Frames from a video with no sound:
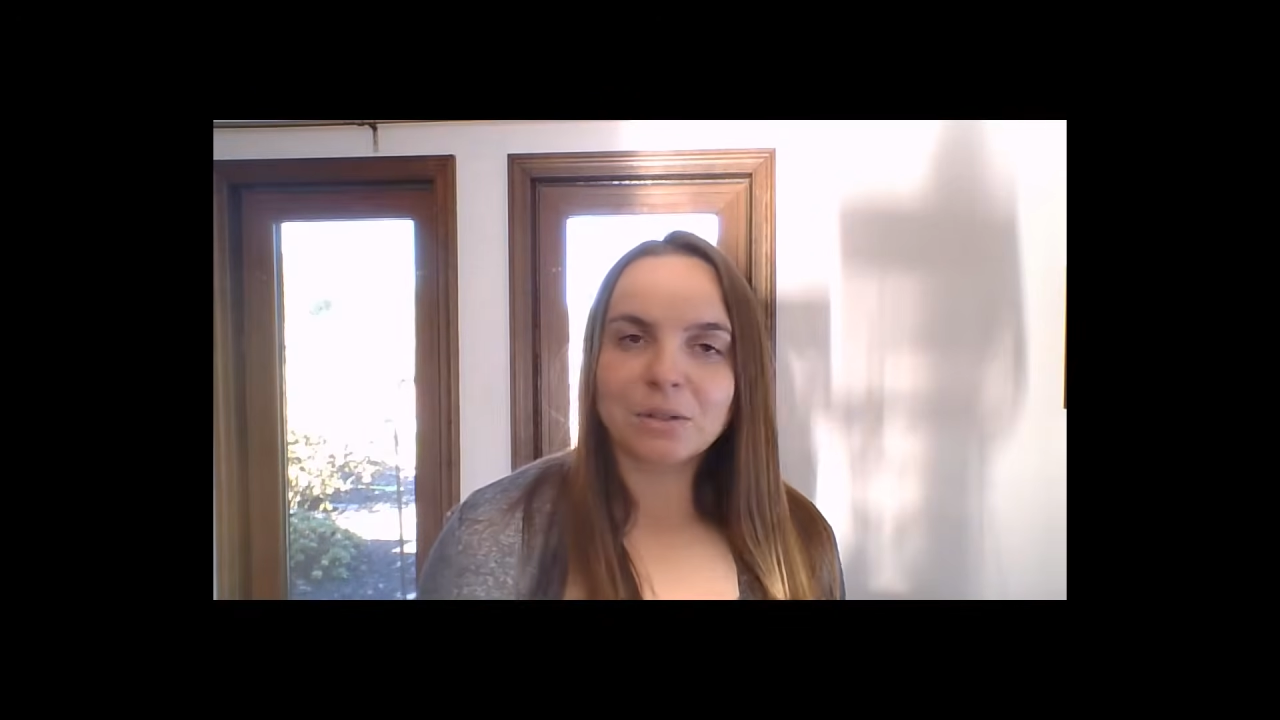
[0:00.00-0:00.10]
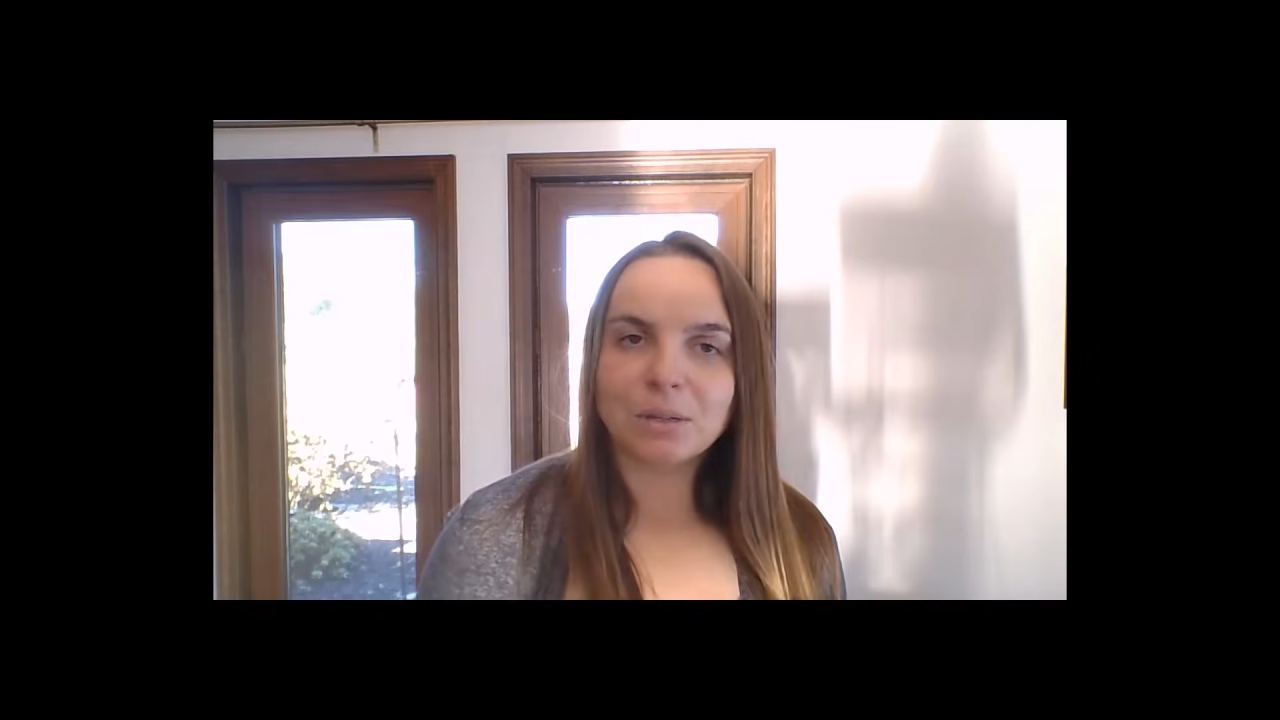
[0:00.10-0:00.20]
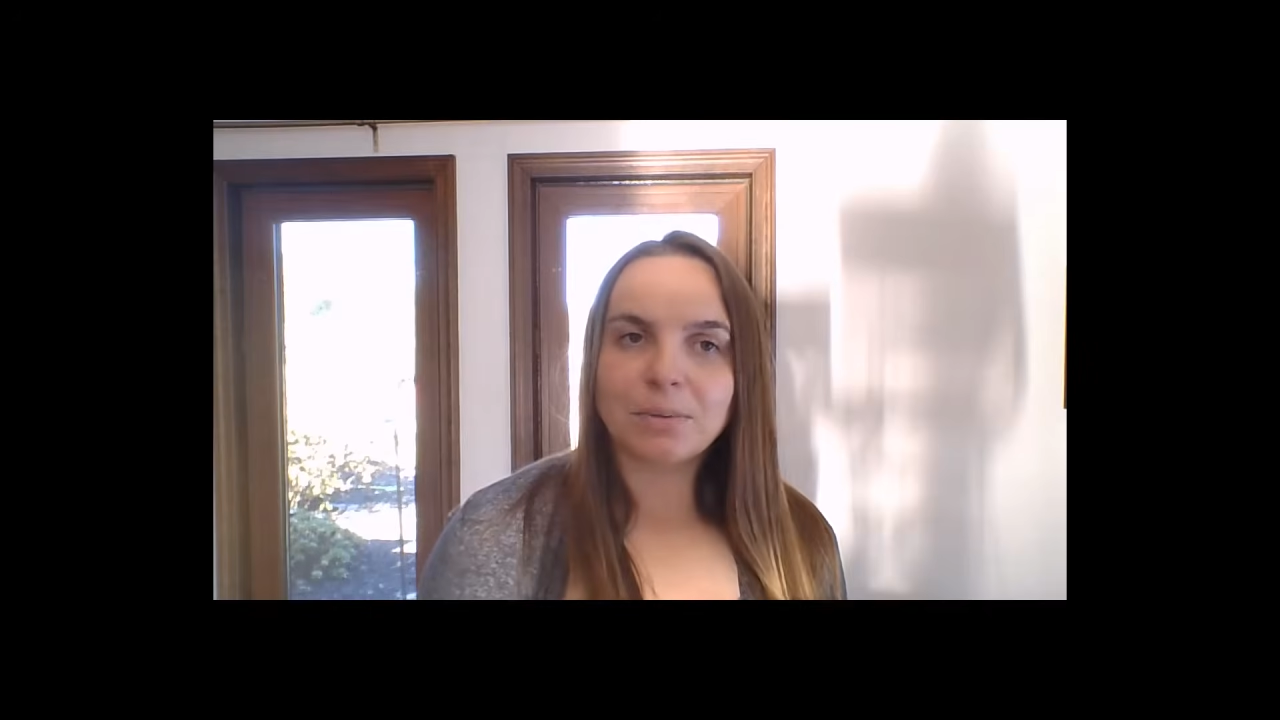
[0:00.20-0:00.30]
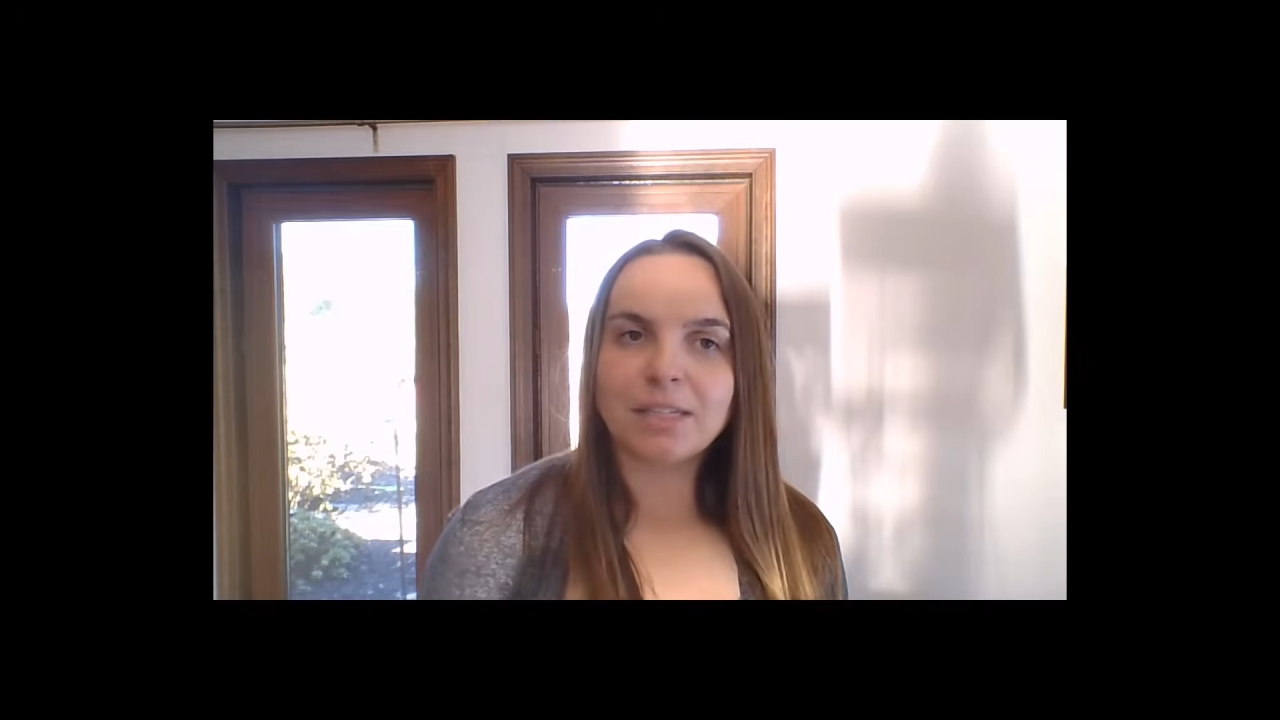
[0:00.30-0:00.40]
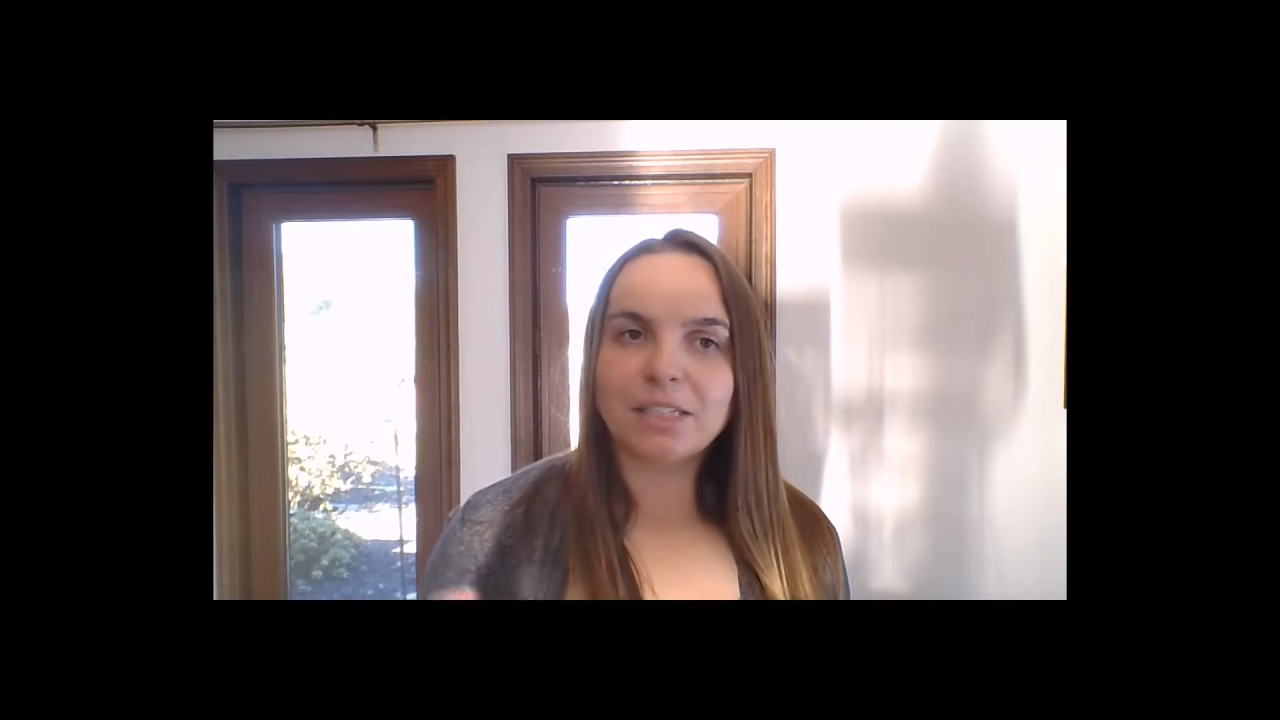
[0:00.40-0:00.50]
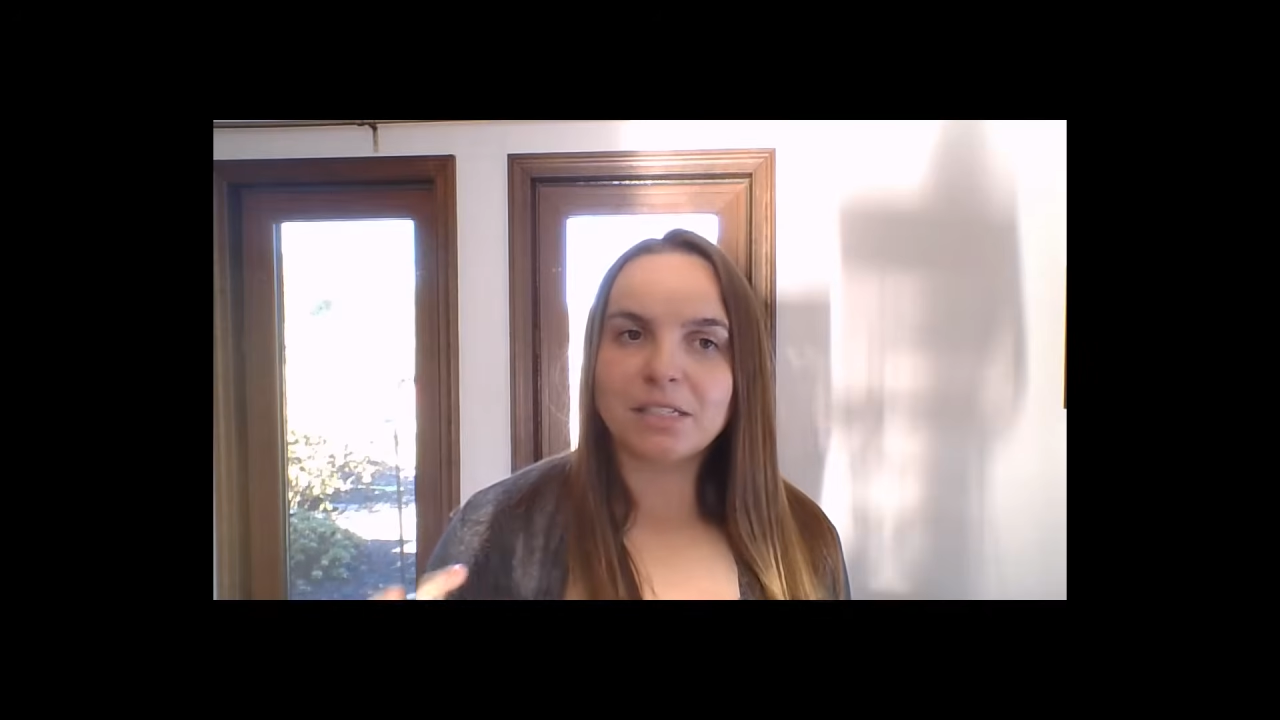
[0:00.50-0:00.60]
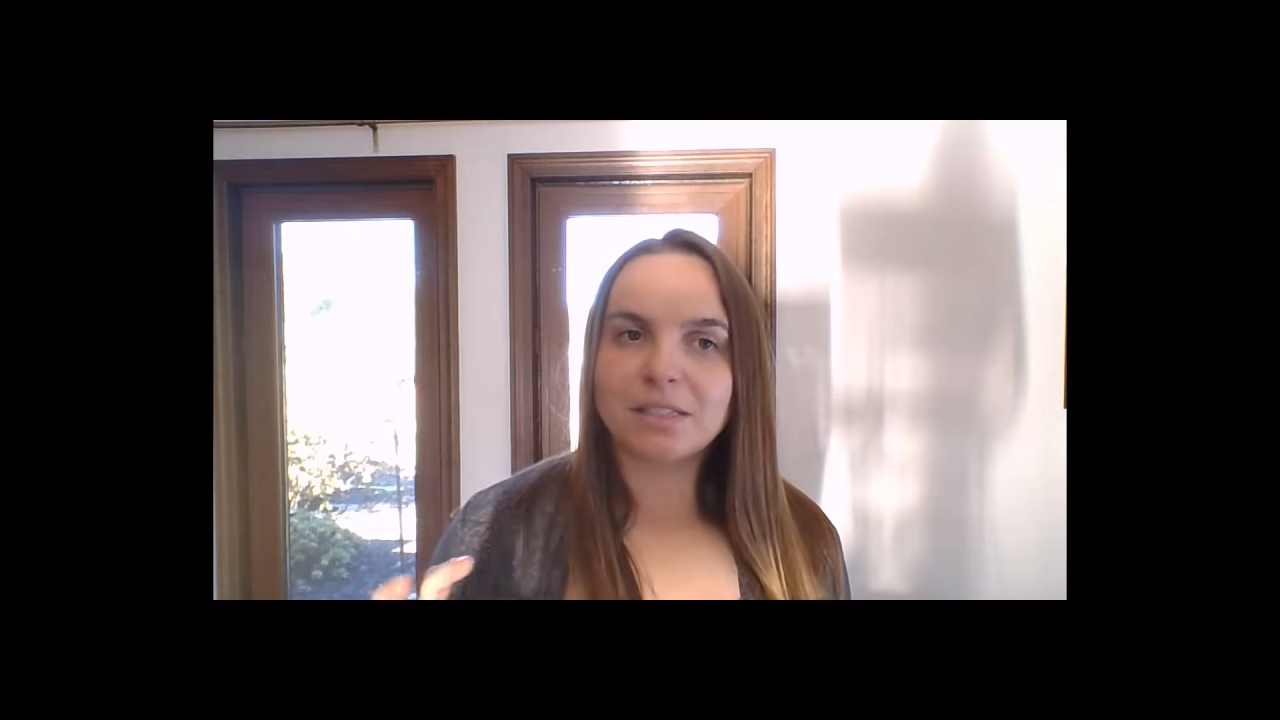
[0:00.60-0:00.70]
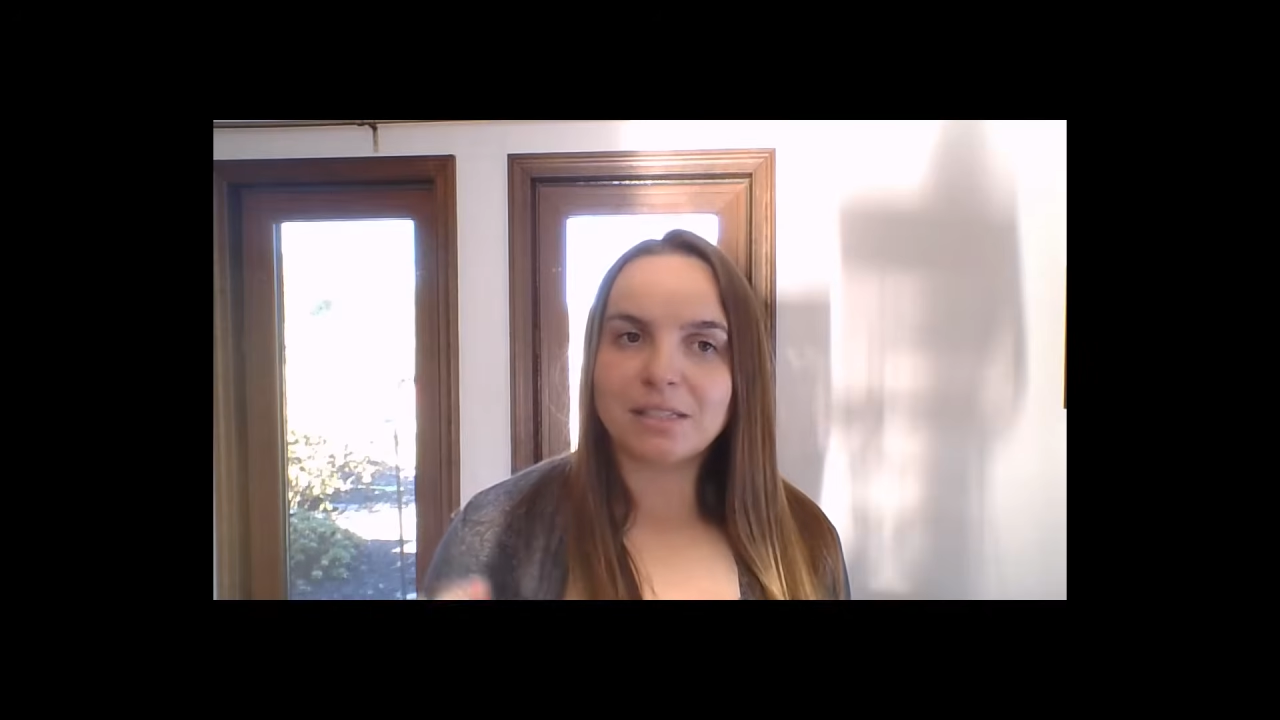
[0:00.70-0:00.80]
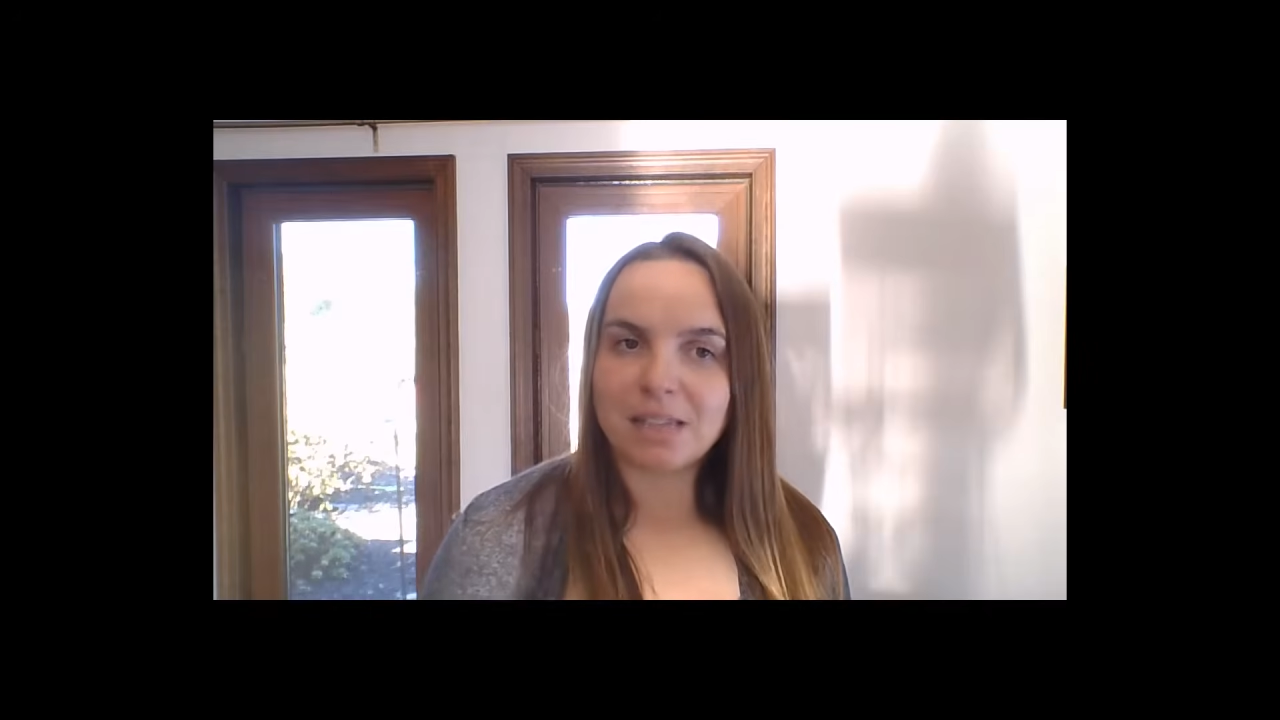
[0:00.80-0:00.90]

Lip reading: corporation